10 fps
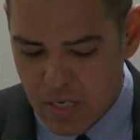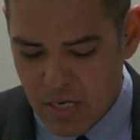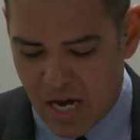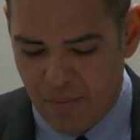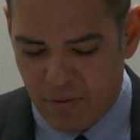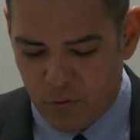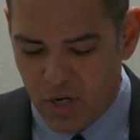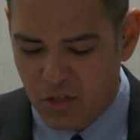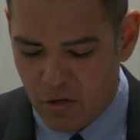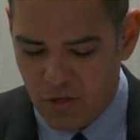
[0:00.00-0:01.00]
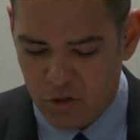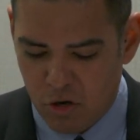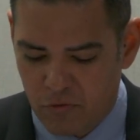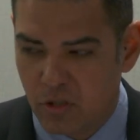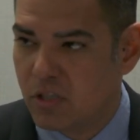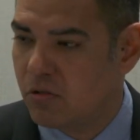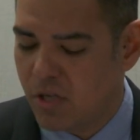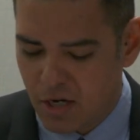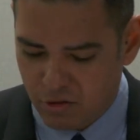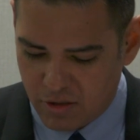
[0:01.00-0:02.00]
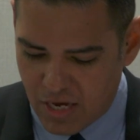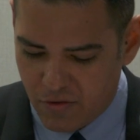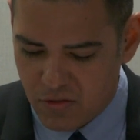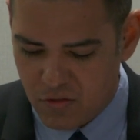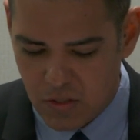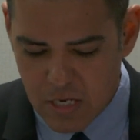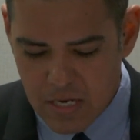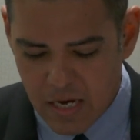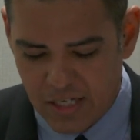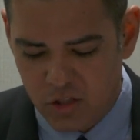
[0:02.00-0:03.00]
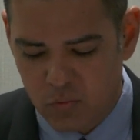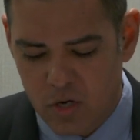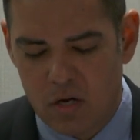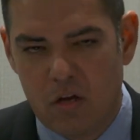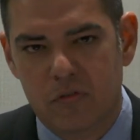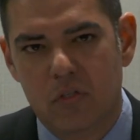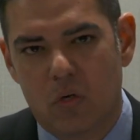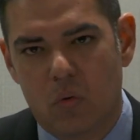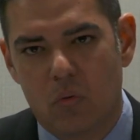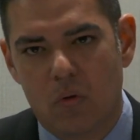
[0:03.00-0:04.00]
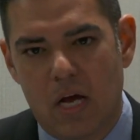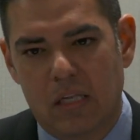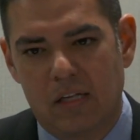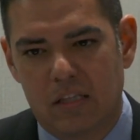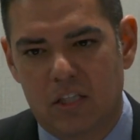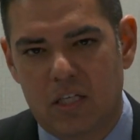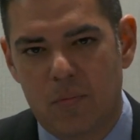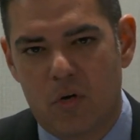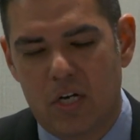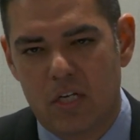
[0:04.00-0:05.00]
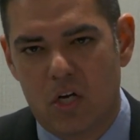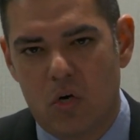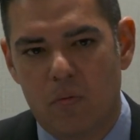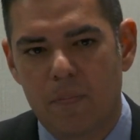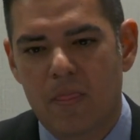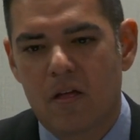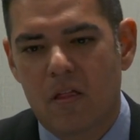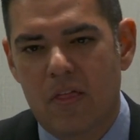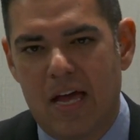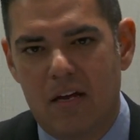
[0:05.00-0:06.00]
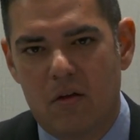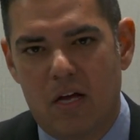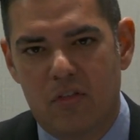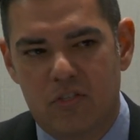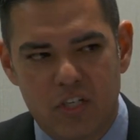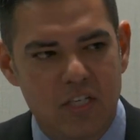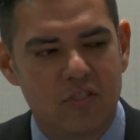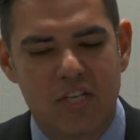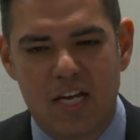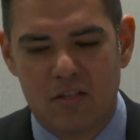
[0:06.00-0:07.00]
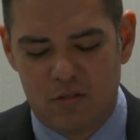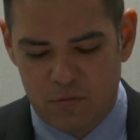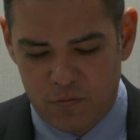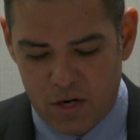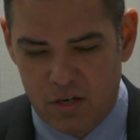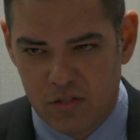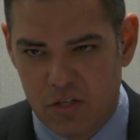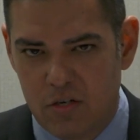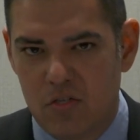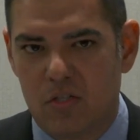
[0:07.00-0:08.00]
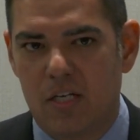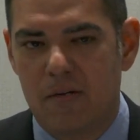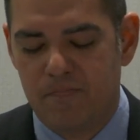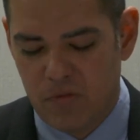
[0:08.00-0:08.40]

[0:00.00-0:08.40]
And before I turn this over to Dr. Davis, I just want to also let the community know that the city is taking this very seriously.